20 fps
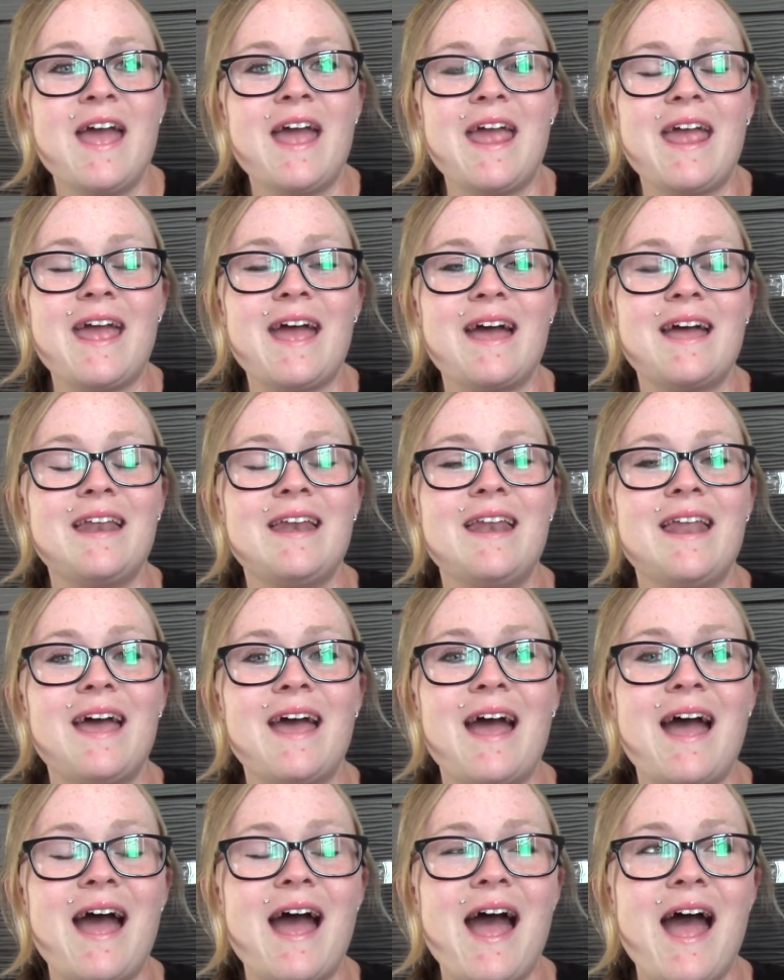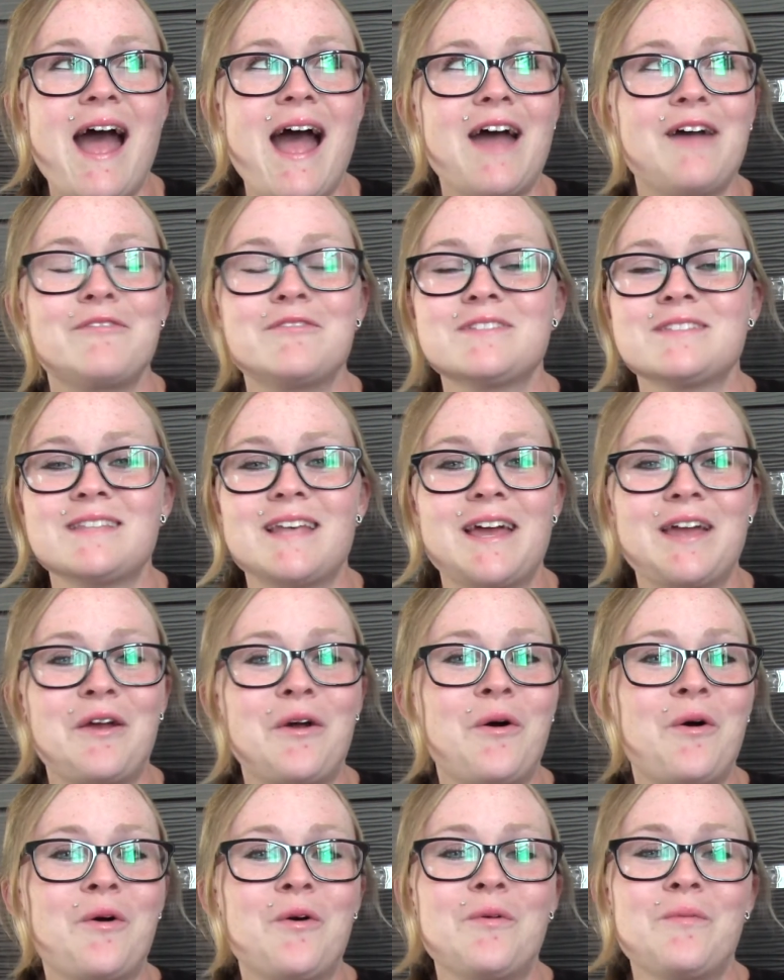and I was like,
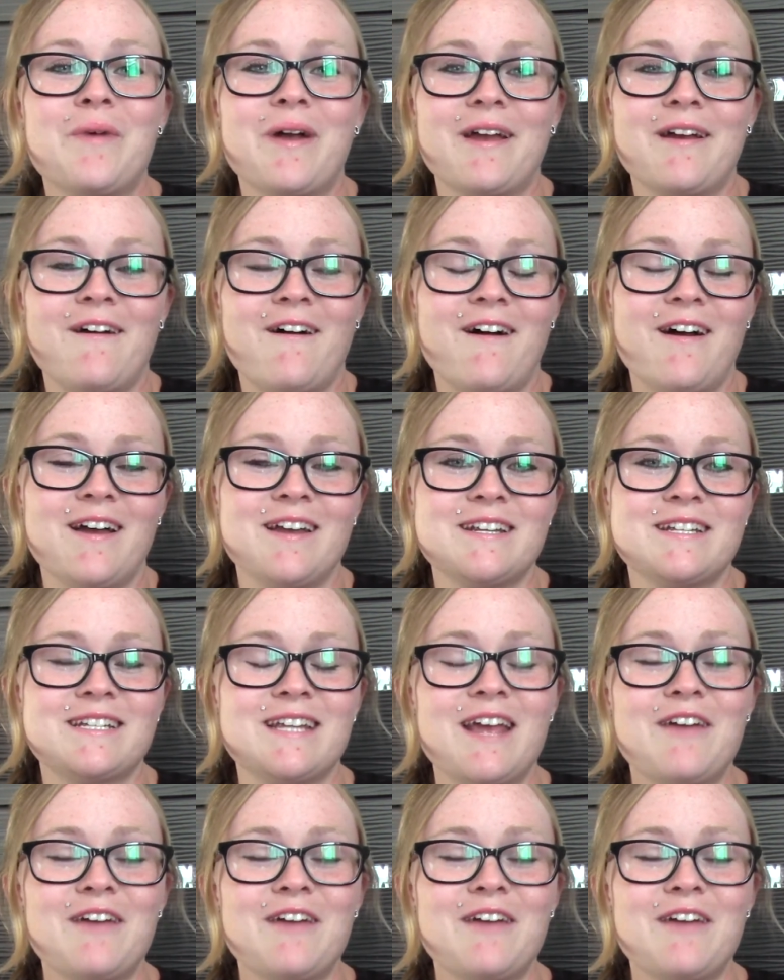oh my gosh.